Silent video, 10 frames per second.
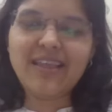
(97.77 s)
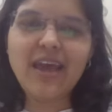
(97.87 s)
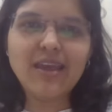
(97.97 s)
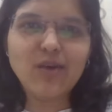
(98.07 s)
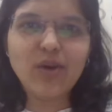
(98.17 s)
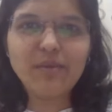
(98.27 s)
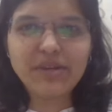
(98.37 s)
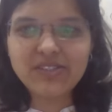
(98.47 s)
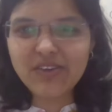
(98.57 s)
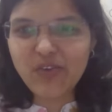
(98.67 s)
Thank you,
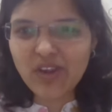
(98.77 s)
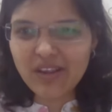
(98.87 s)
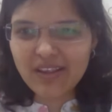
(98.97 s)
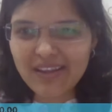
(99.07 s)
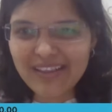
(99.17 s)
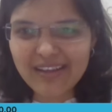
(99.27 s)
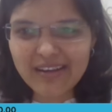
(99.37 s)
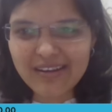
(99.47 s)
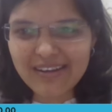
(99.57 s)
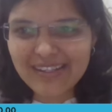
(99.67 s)
Hemanji, for
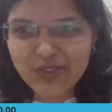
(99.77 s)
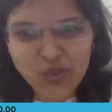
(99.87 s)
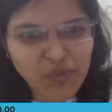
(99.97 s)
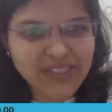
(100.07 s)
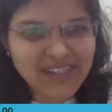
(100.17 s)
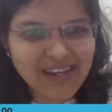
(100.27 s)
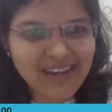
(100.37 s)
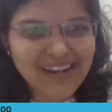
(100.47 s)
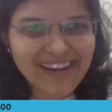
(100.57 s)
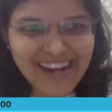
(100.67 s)
the super
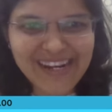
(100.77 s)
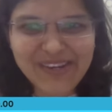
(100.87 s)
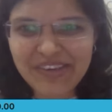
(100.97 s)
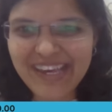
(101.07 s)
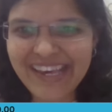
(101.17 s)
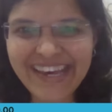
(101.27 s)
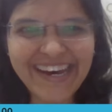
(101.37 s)
sticker right away.